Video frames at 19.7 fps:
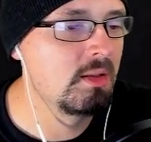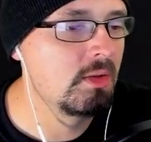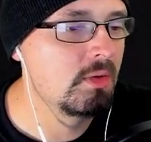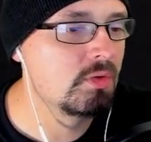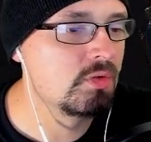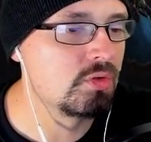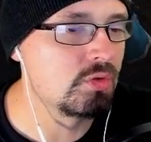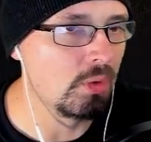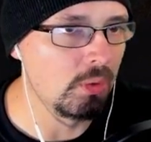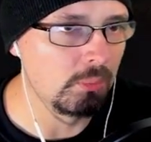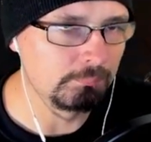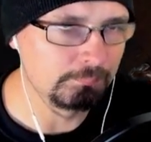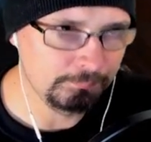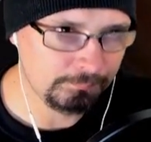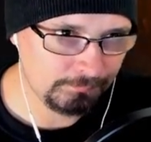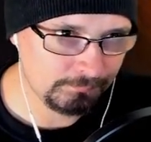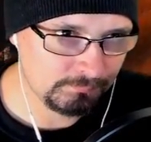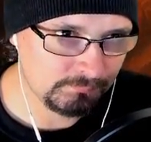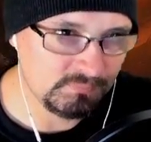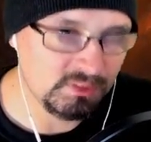So
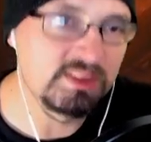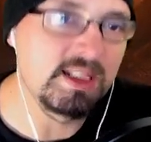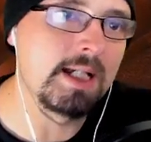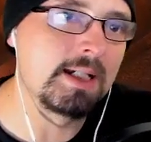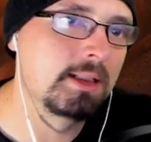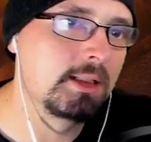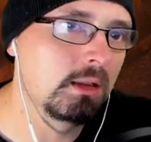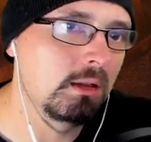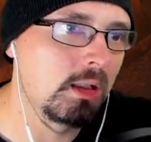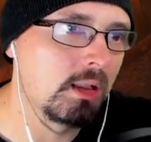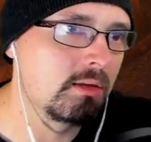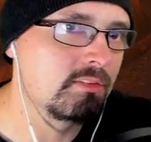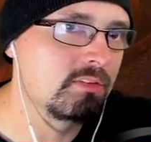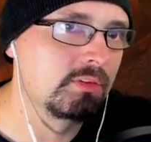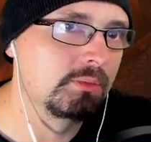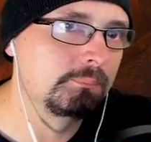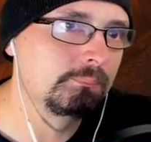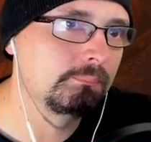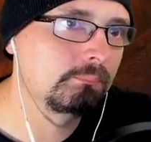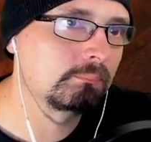stacking a lot of
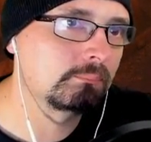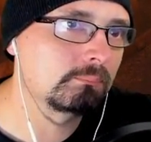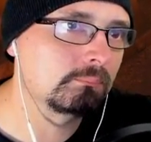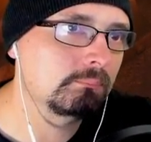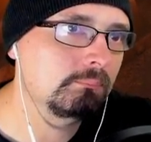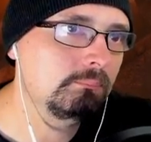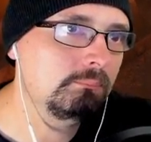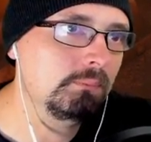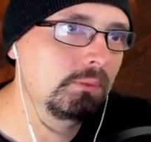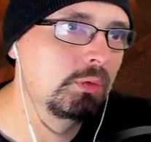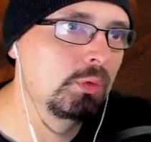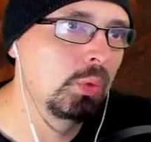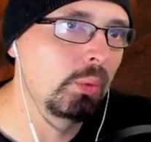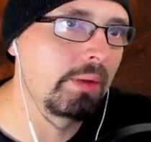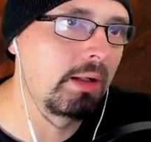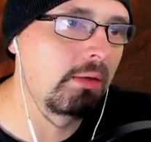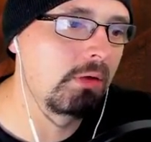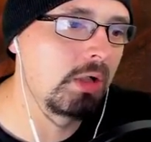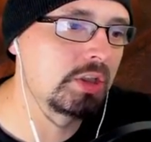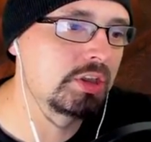
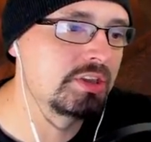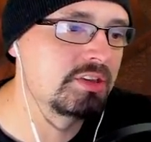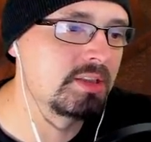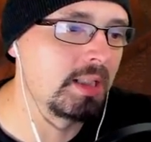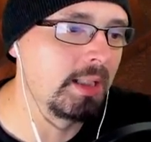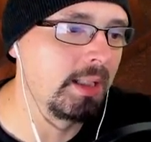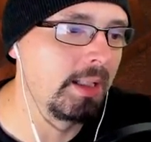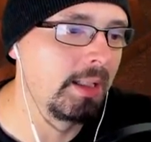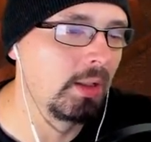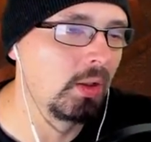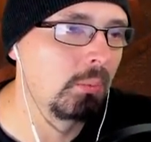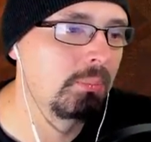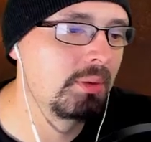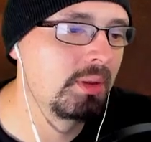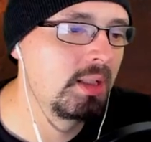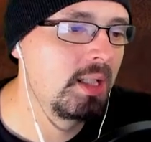cooldown reduction is going to help,